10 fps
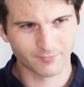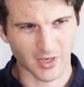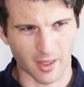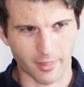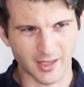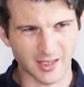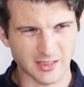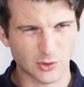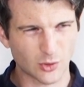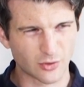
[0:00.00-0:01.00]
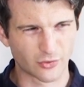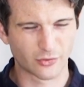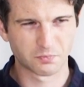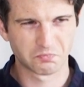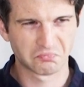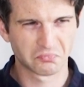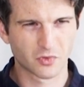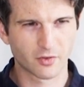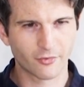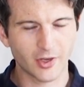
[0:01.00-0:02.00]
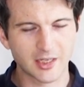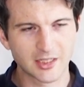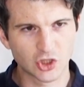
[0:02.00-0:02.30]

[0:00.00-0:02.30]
I think it's sort of fairly